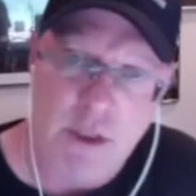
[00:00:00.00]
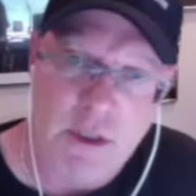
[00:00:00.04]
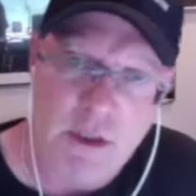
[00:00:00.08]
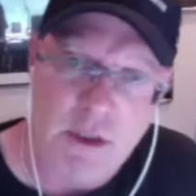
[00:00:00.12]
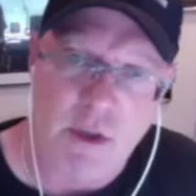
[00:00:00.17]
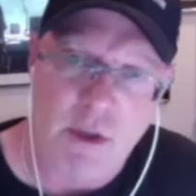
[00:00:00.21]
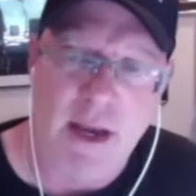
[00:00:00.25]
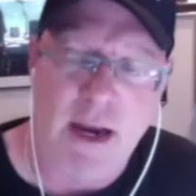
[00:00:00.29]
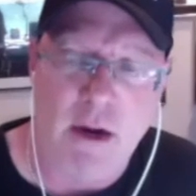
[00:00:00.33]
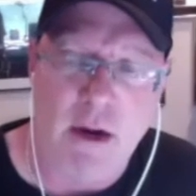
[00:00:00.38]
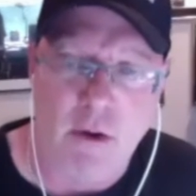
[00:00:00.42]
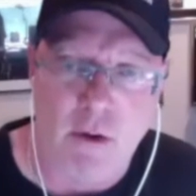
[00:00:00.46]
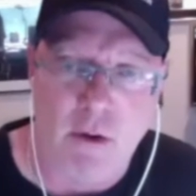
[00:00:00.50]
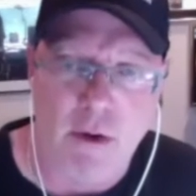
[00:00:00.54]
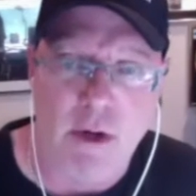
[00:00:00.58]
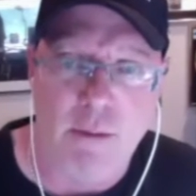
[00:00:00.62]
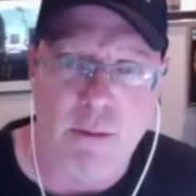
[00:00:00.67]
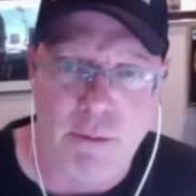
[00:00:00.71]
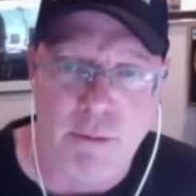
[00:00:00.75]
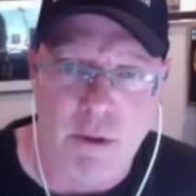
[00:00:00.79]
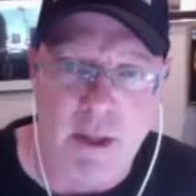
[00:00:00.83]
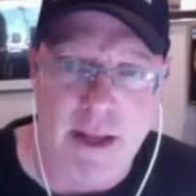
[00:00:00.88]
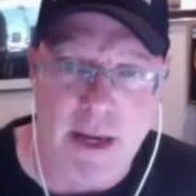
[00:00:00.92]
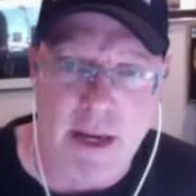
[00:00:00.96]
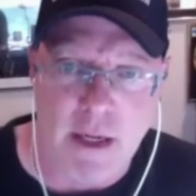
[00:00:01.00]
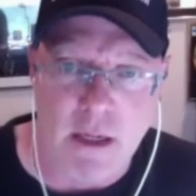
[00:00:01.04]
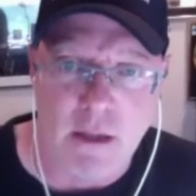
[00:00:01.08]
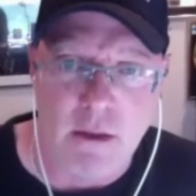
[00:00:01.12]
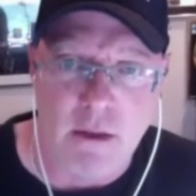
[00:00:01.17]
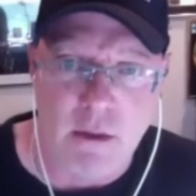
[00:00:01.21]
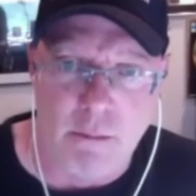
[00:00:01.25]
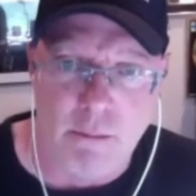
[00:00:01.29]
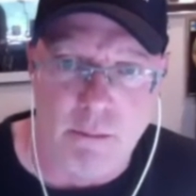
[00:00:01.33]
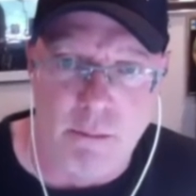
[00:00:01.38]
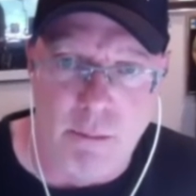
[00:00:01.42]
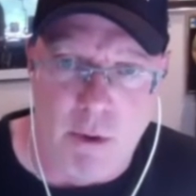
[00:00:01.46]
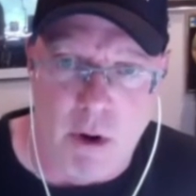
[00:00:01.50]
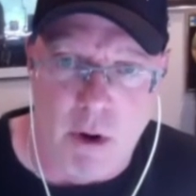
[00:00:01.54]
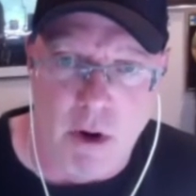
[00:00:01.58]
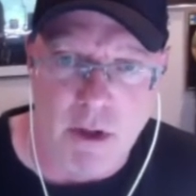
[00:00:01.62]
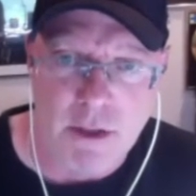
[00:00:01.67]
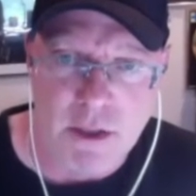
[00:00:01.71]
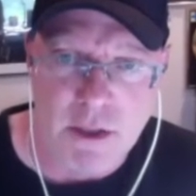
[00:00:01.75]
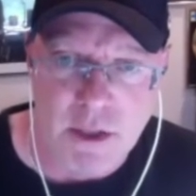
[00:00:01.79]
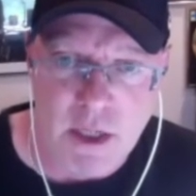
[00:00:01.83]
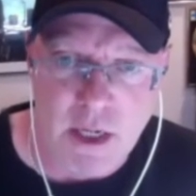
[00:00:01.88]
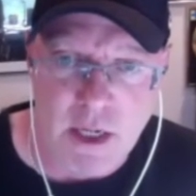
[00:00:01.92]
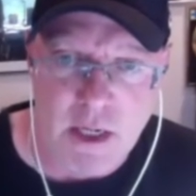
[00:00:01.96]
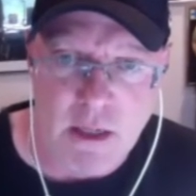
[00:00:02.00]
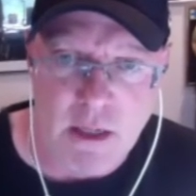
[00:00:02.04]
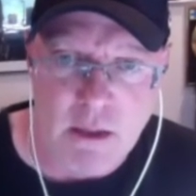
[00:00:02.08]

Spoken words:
So they had already played in the bar scene.